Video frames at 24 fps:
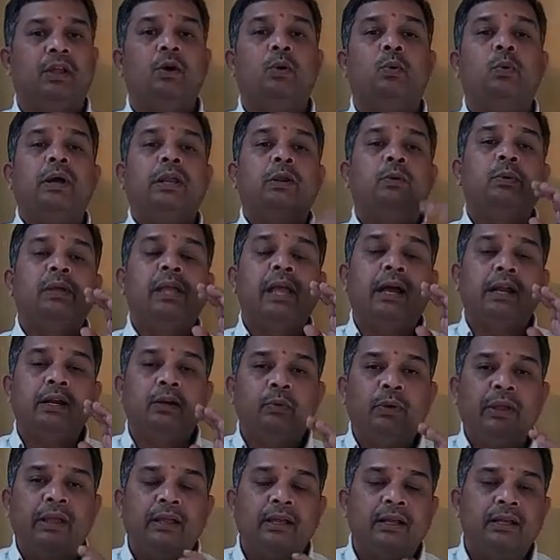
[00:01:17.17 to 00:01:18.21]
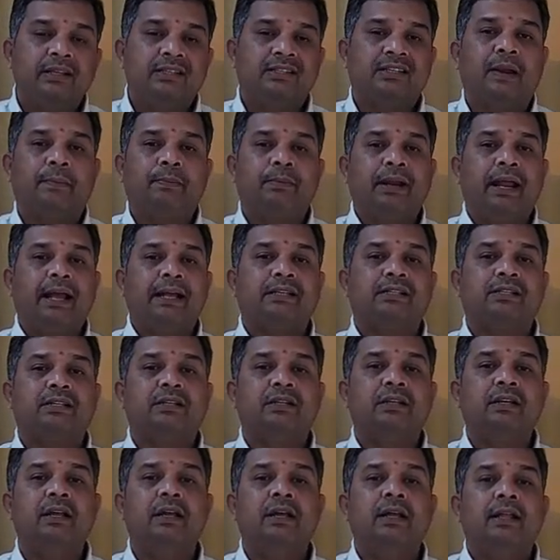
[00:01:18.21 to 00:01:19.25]
When we are doing
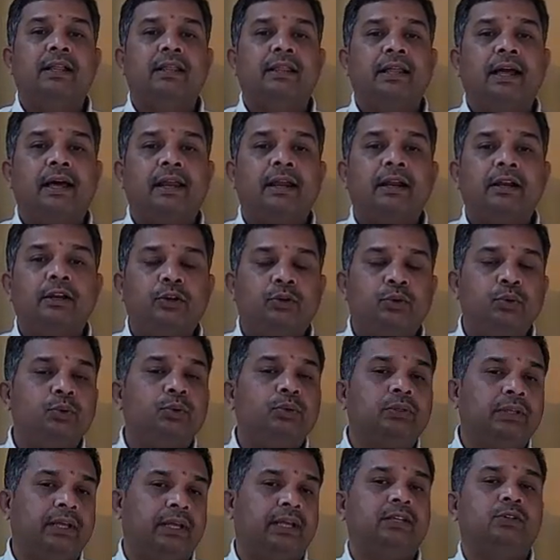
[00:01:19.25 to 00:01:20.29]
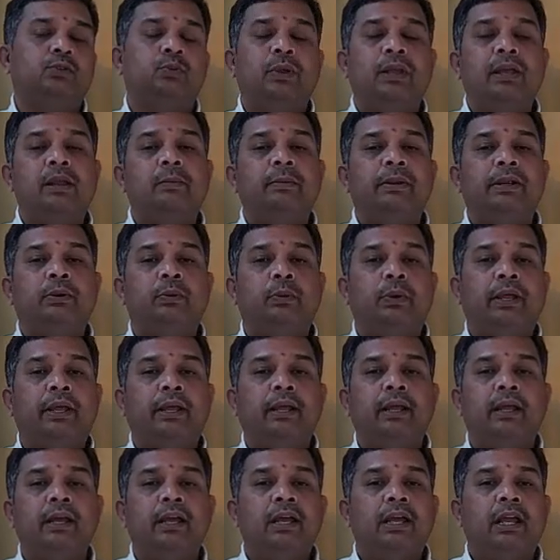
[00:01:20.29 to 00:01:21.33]
subtraction, there are 2 things we will be
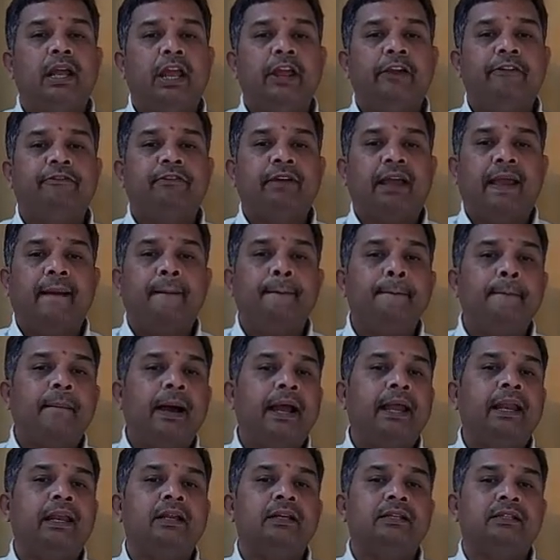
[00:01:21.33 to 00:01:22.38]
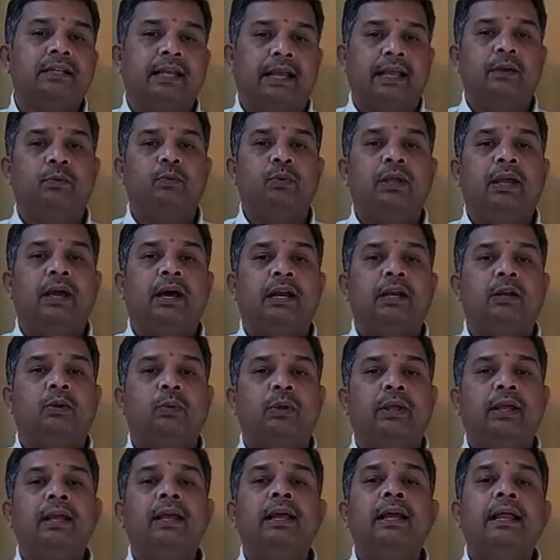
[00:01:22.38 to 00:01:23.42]
doing. If m minus n we are
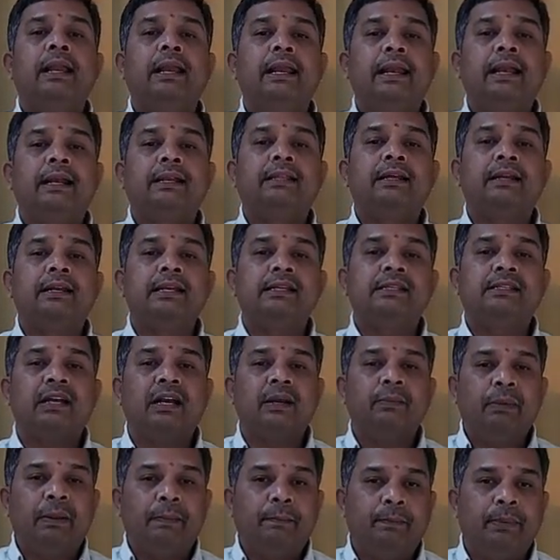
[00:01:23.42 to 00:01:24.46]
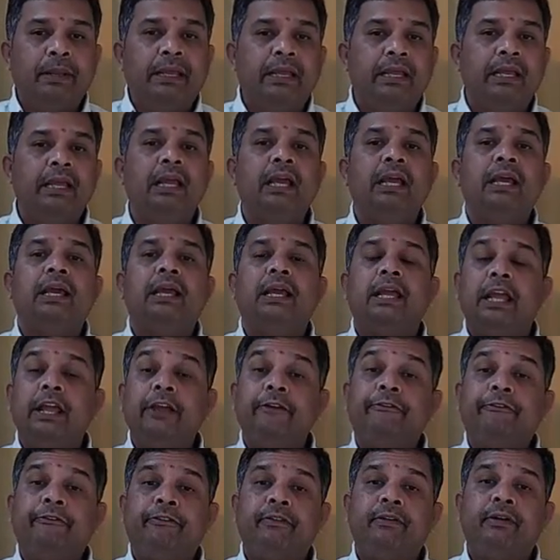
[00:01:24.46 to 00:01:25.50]
doing, let the result be p
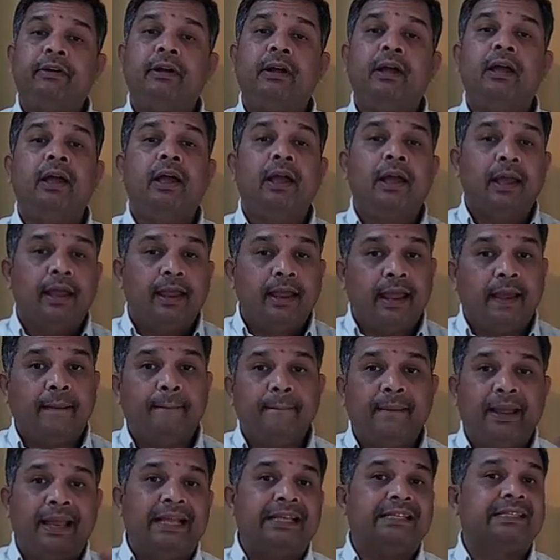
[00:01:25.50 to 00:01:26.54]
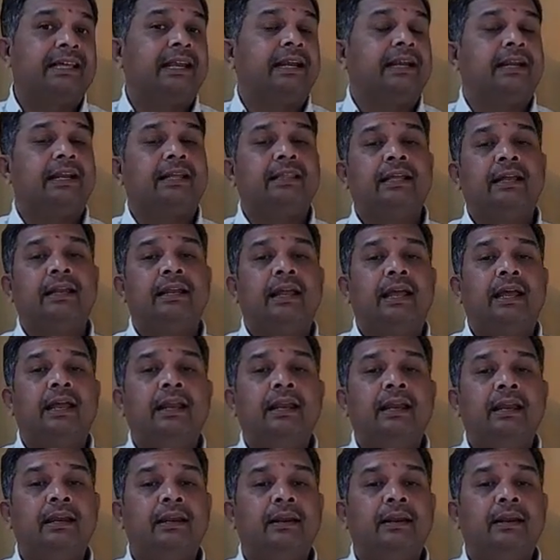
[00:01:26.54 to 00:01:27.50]
if m is greater than n.